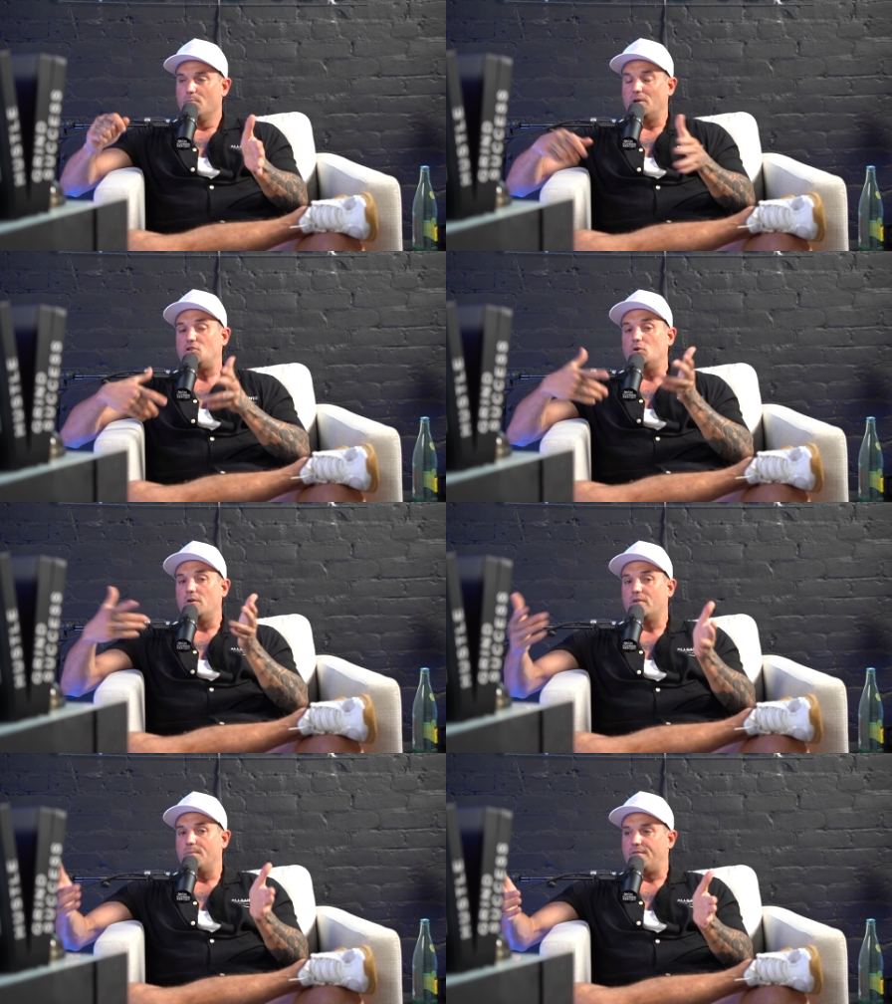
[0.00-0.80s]
But do
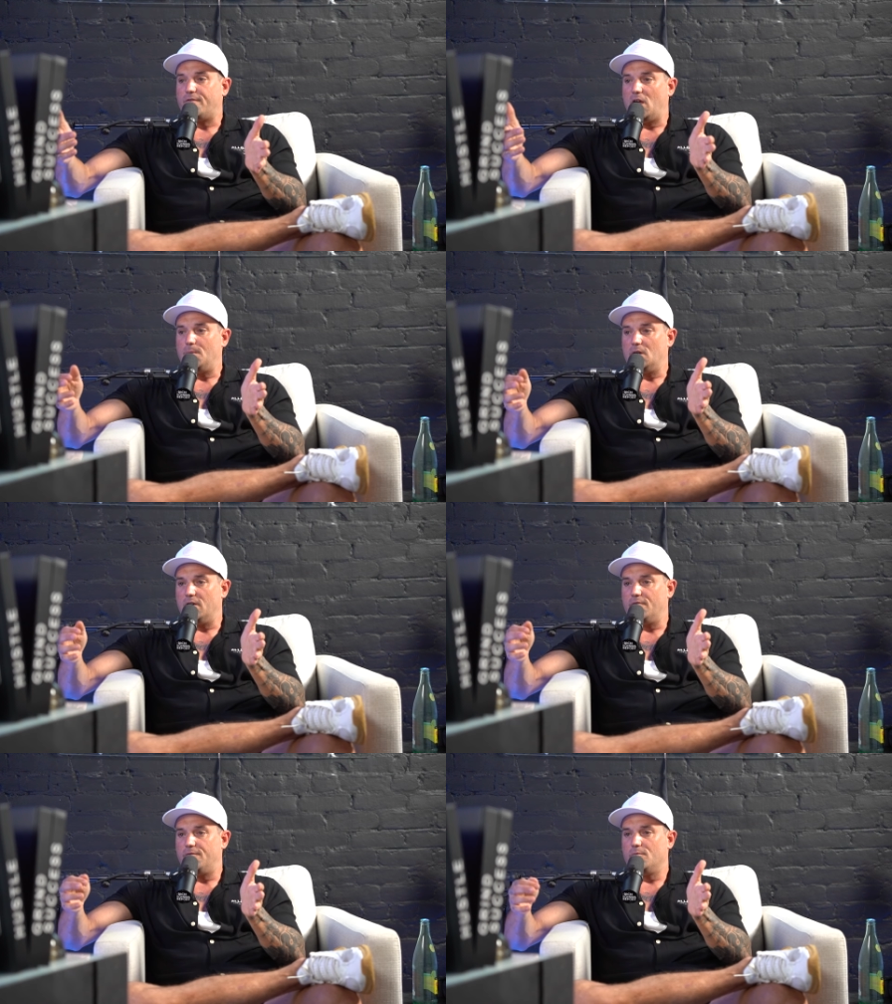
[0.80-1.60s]
it from the framing
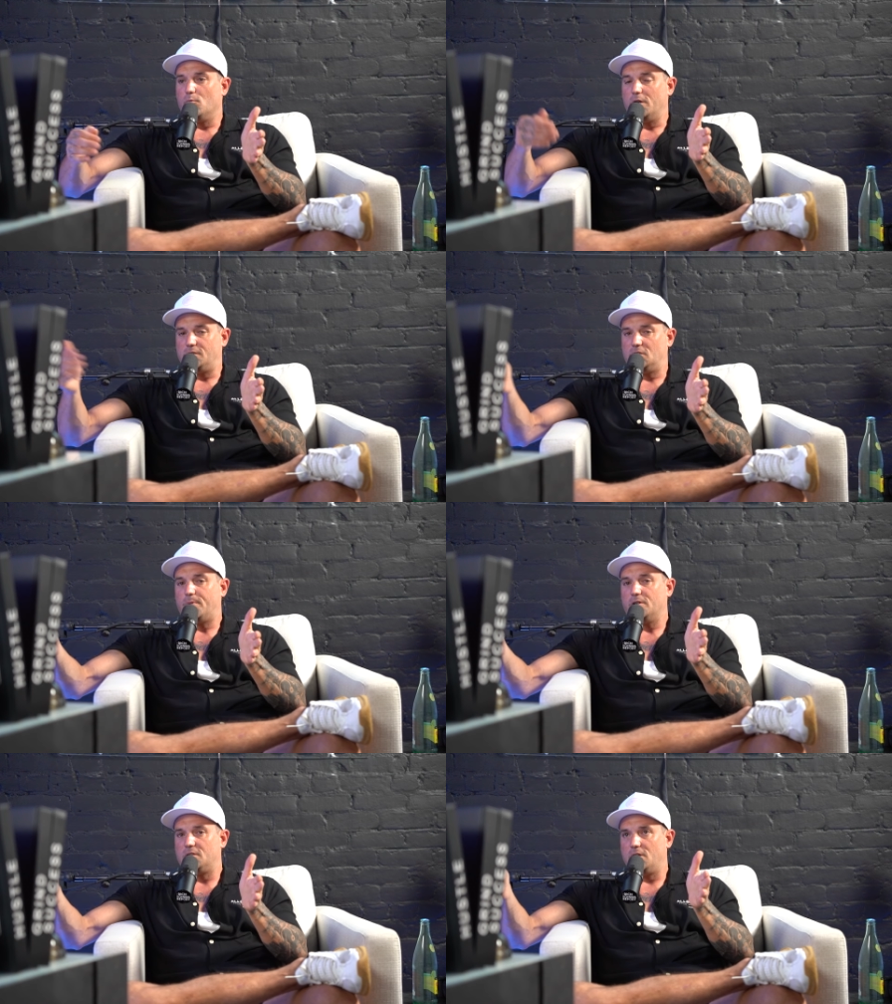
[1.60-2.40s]
of what does this
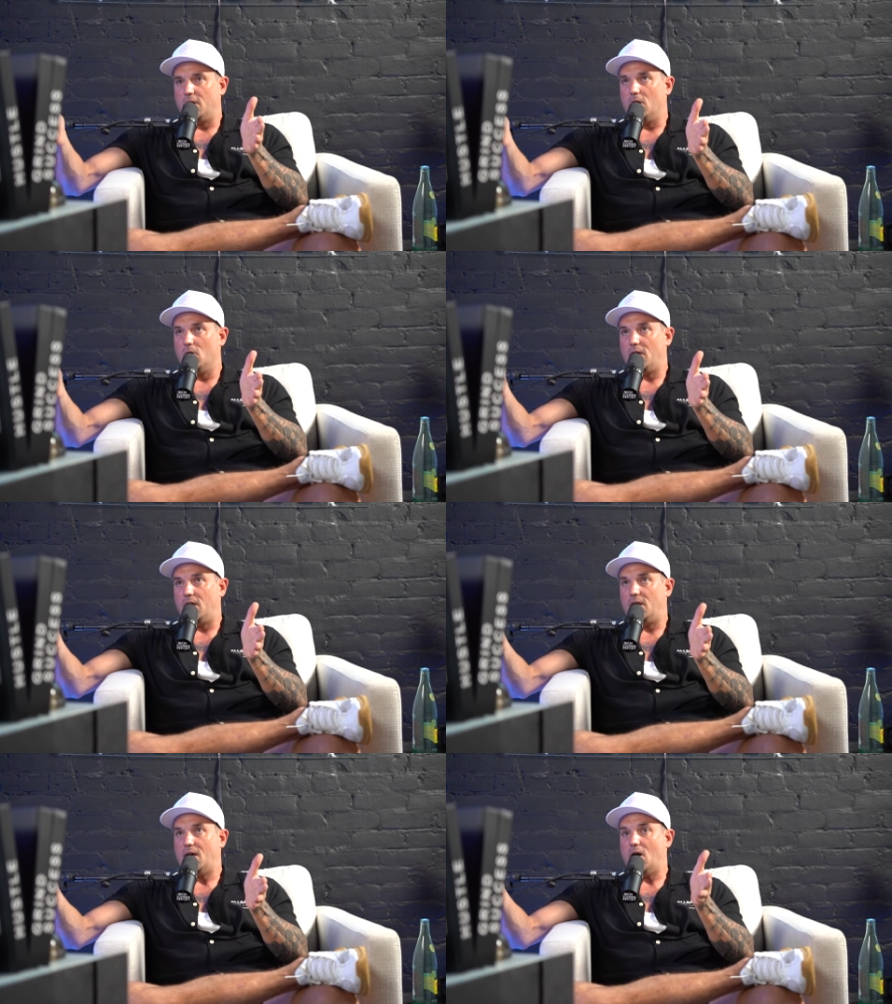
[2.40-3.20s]
person know
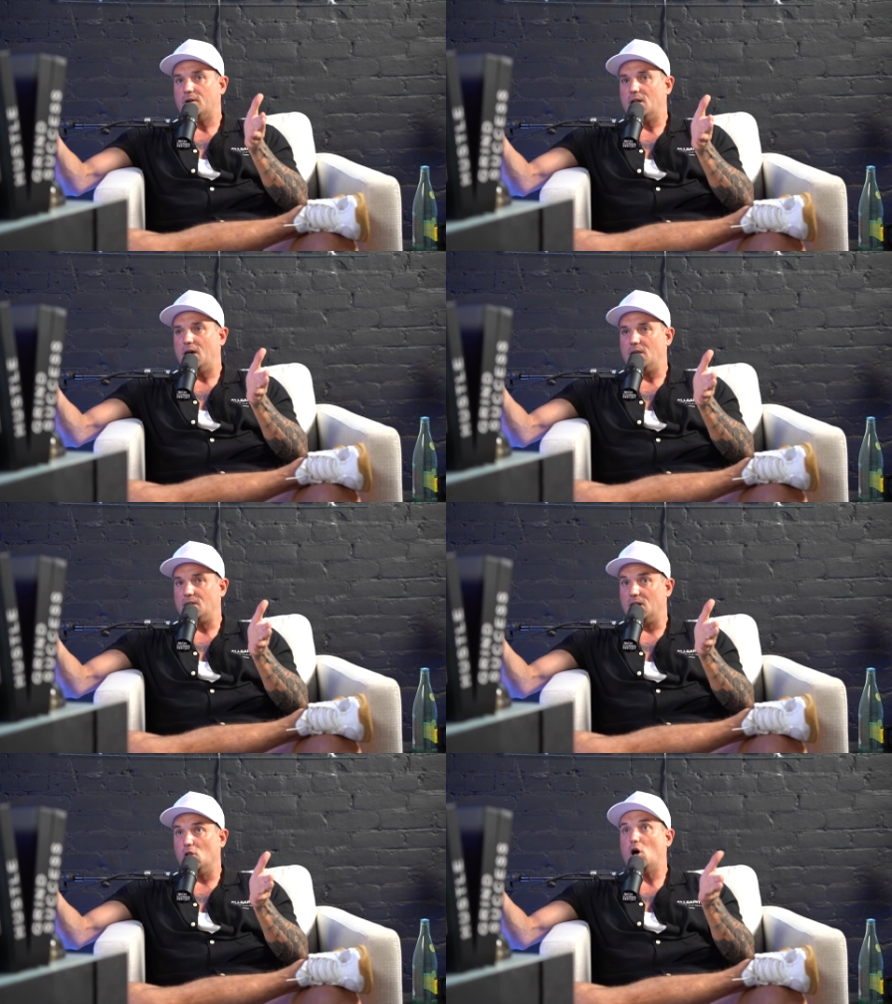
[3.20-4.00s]
and how can I
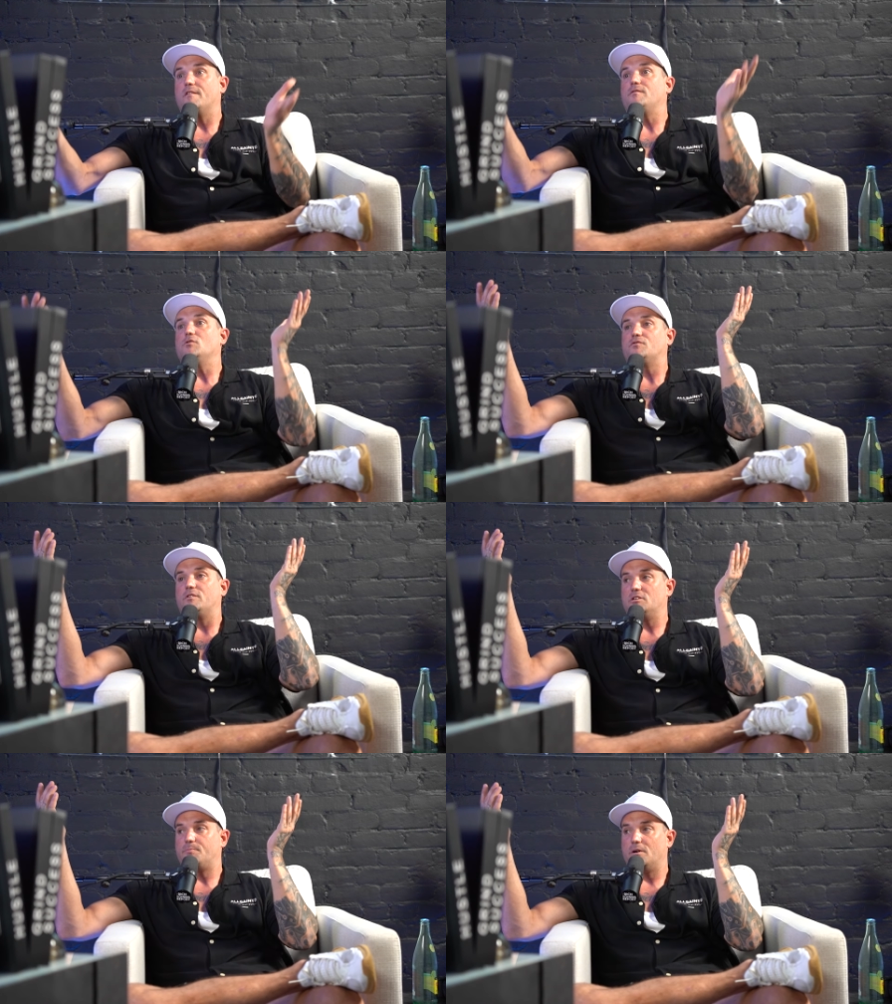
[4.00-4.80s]
get a lot of views for
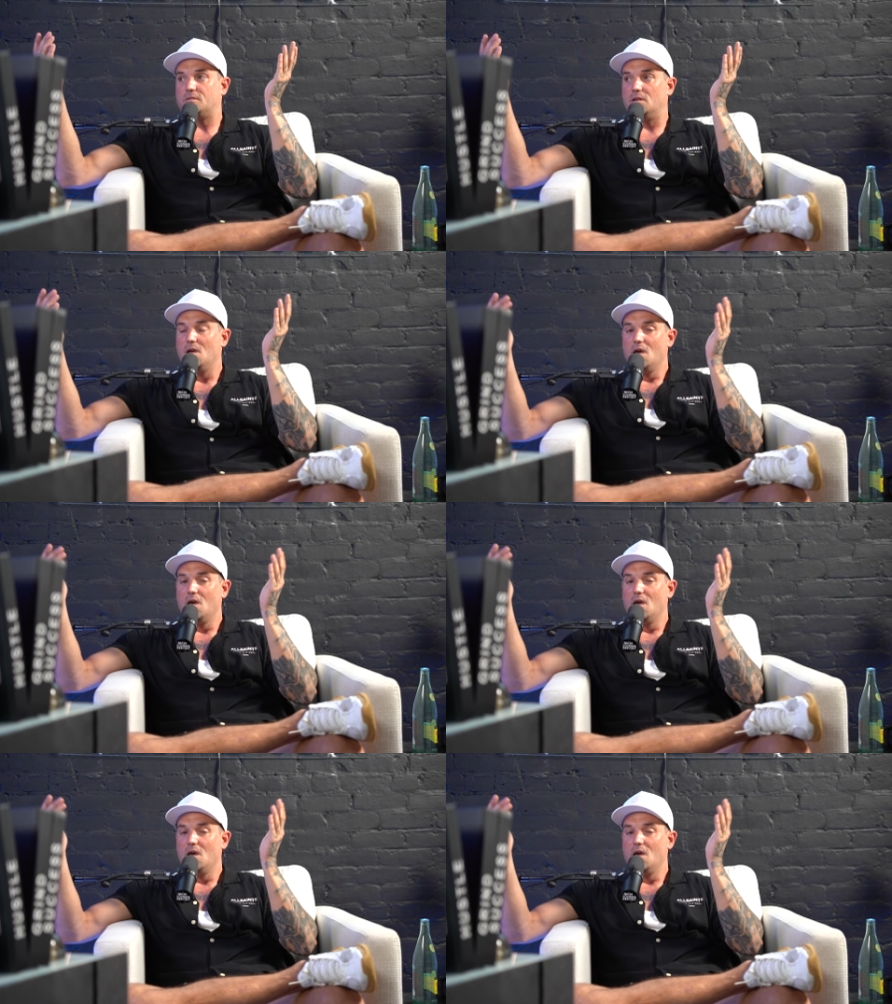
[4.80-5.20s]
this person?